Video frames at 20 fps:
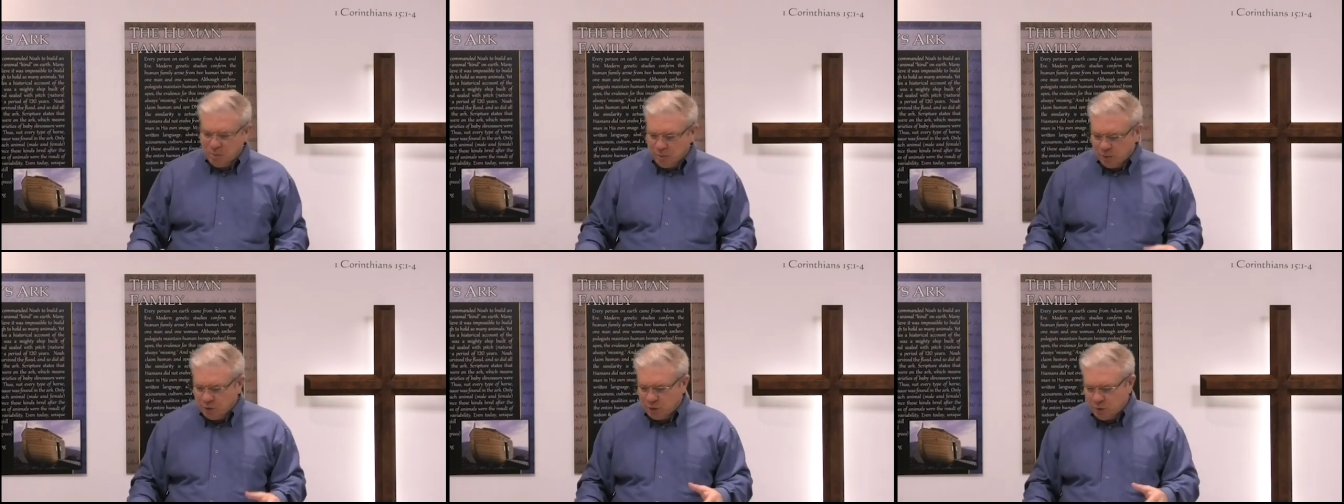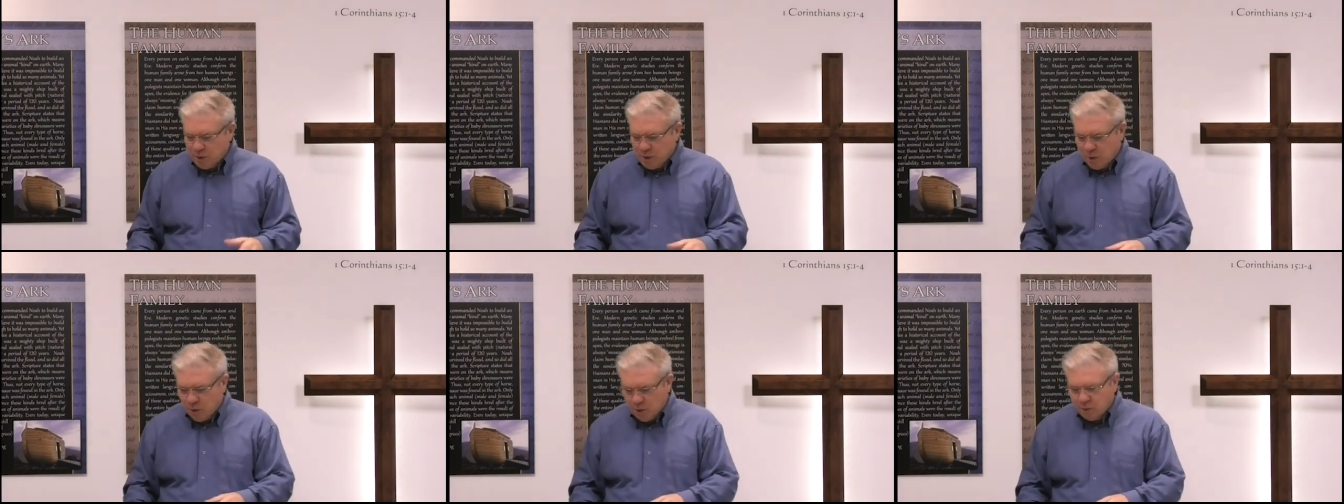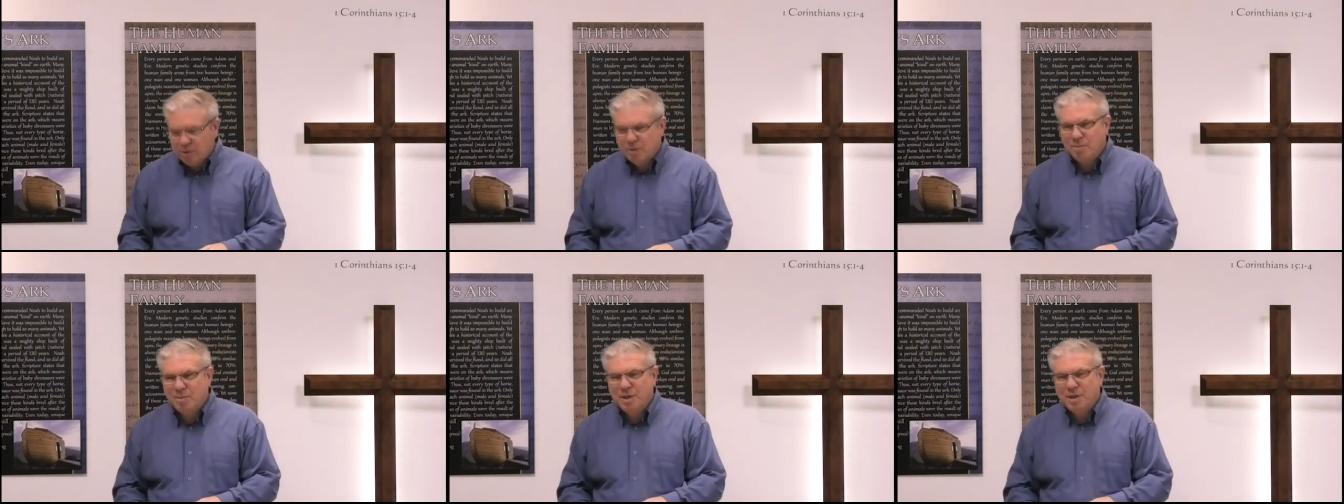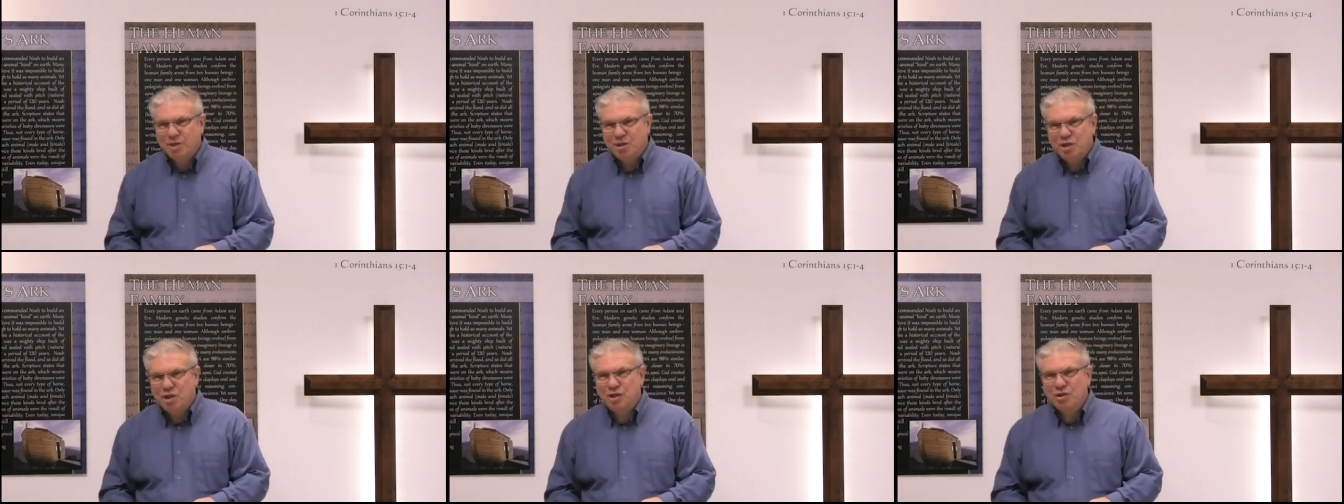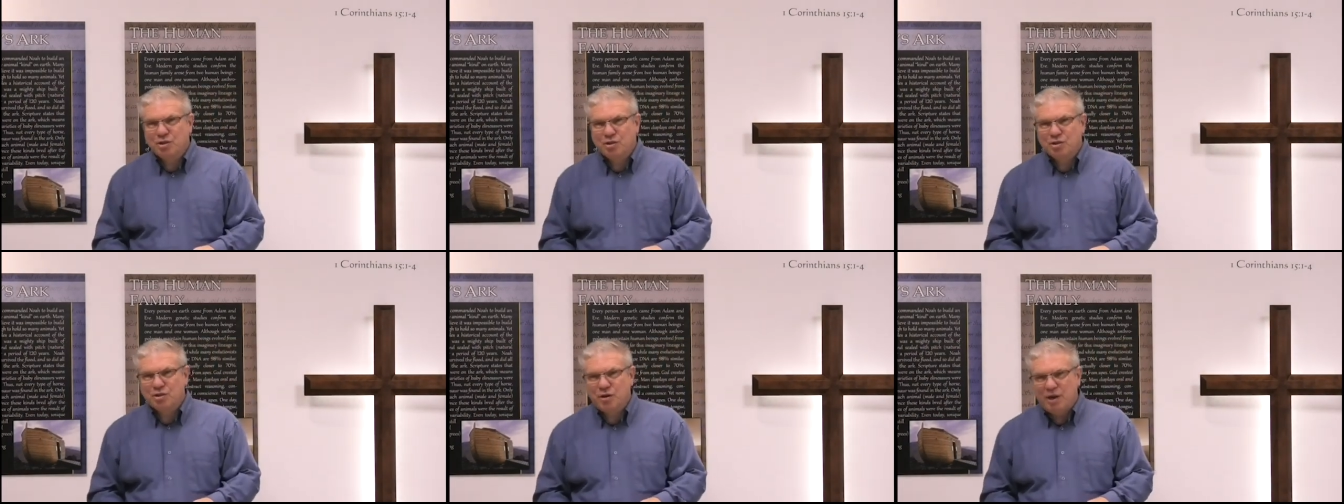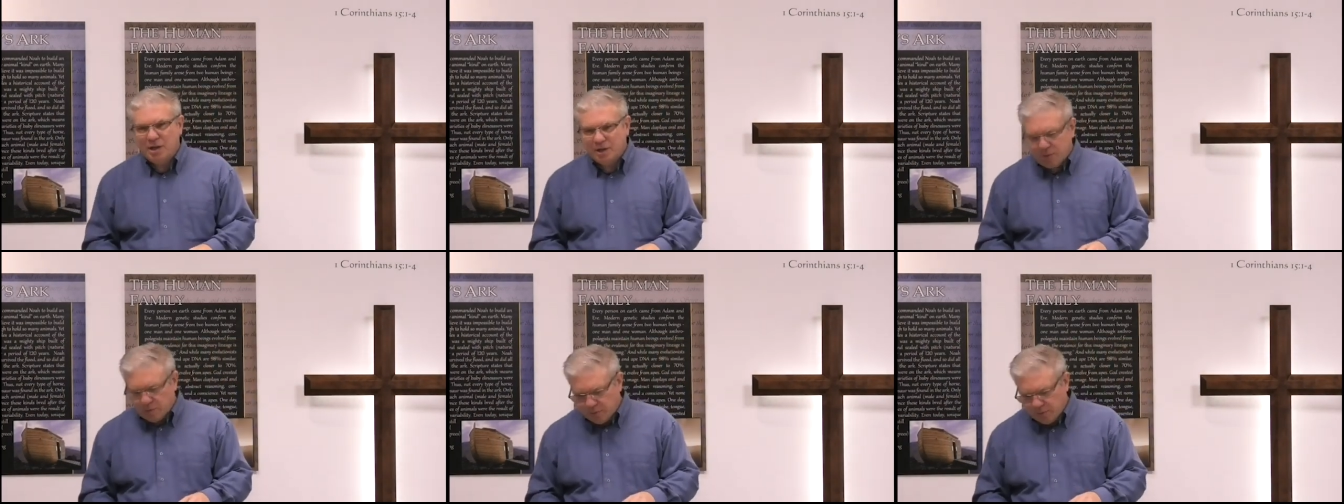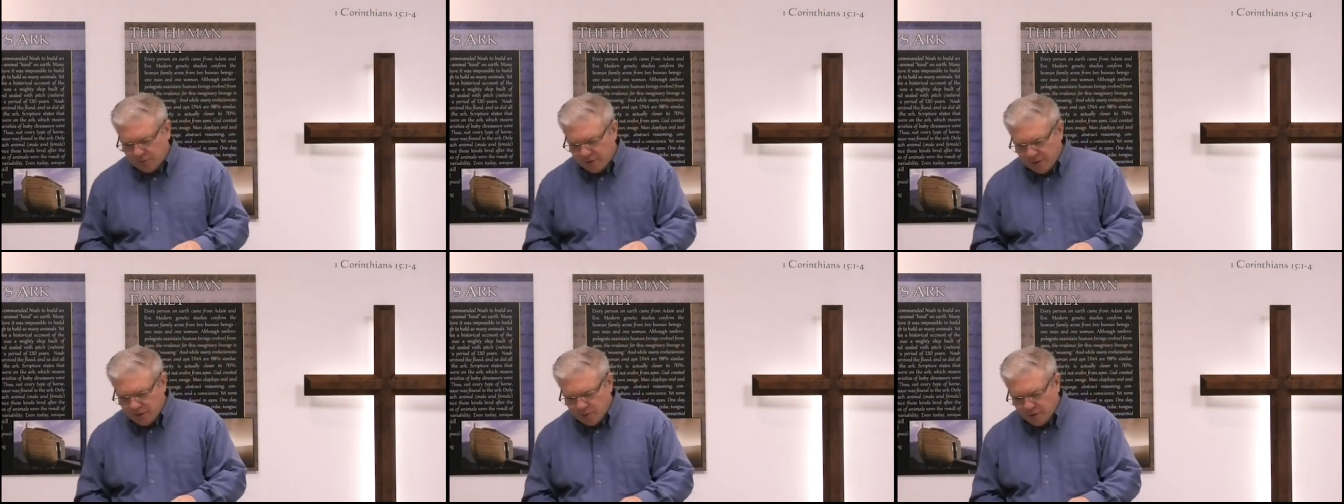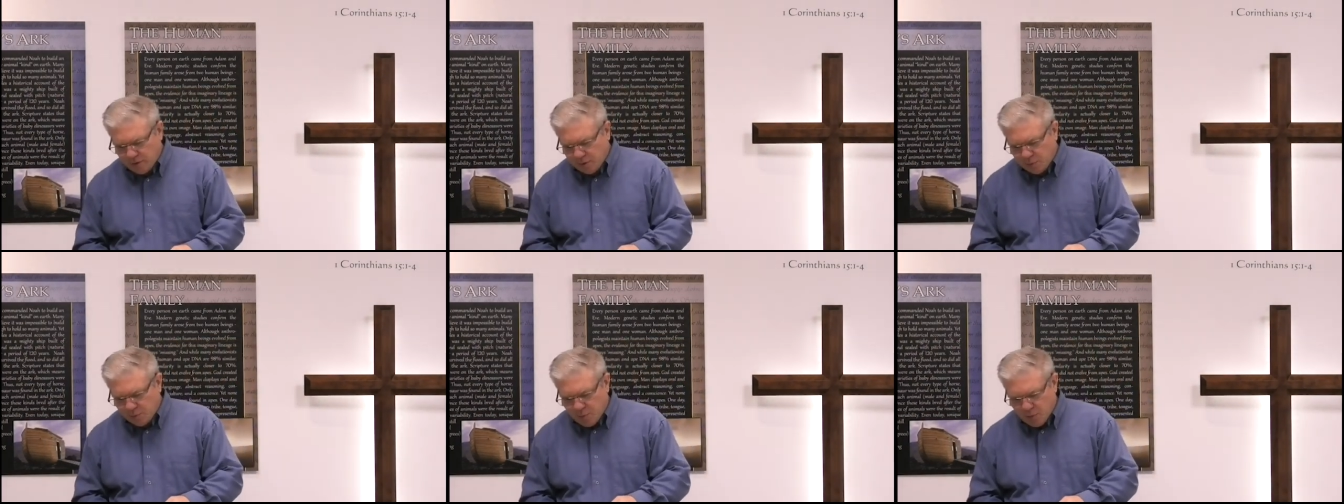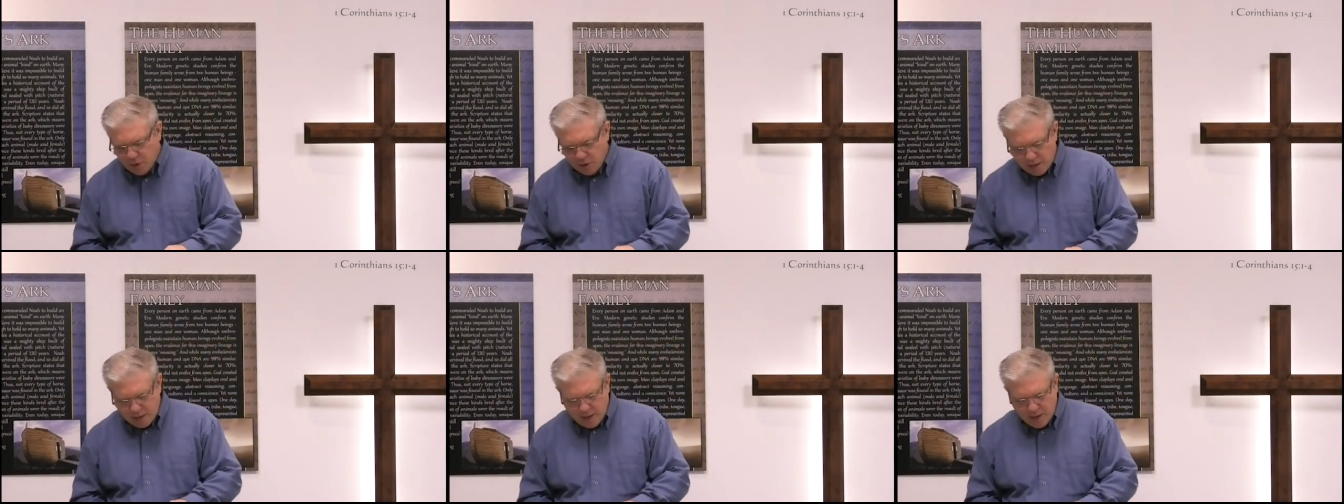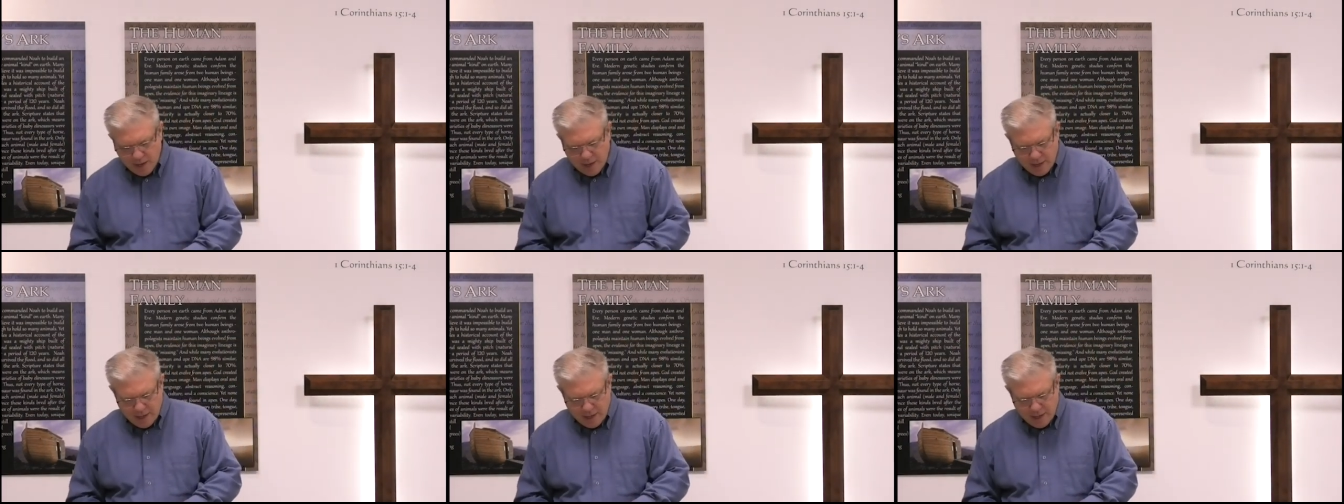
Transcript: which we hold to be Jesus Christ, we've seen through this book,